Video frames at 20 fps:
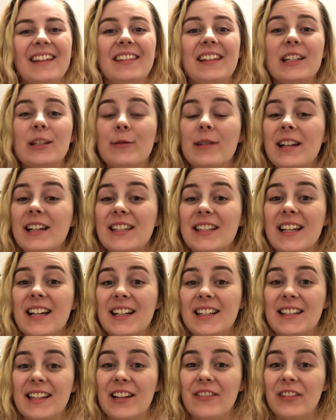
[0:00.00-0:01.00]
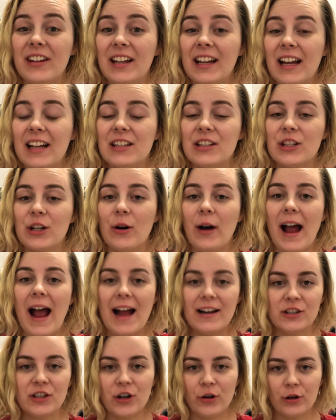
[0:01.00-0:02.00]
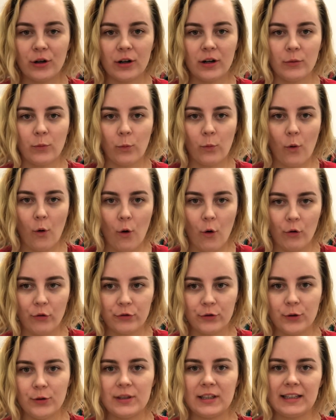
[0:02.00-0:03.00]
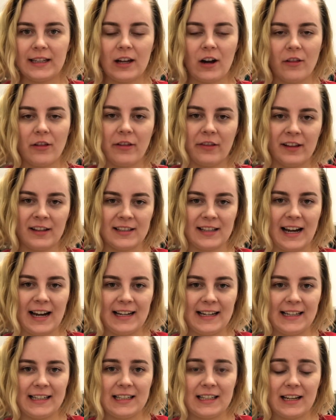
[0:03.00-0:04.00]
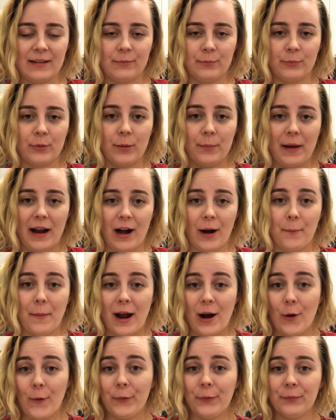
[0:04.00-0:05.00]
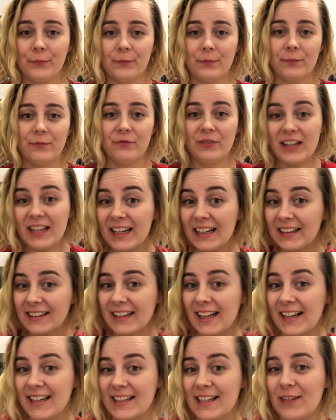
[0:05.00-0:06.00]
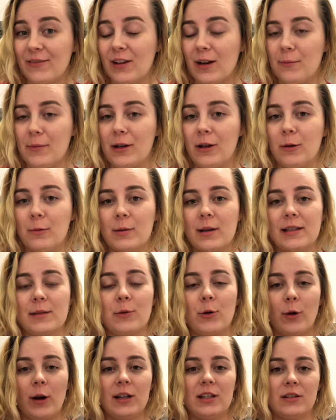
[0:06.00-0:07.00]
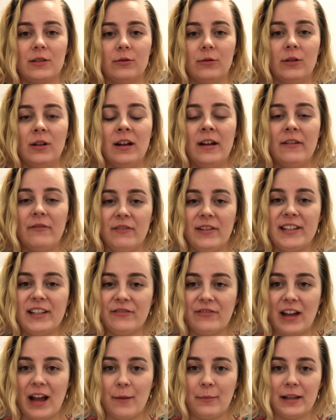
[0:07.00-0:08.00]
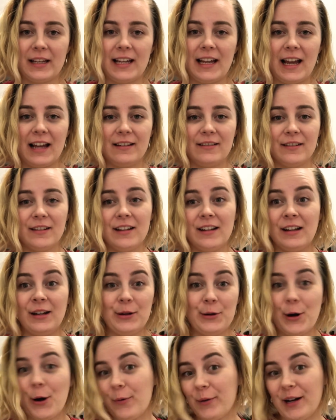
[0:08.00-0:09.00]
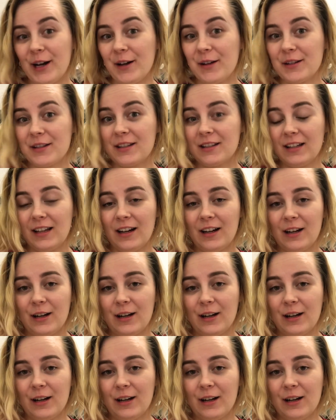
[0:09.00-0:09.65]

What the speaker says: This week is Thanksgiving, and so I had to go to Whole Foods and get all the things that I needed to prepare my own vegan Thanksgiving meal because I'm going to visit family and no one else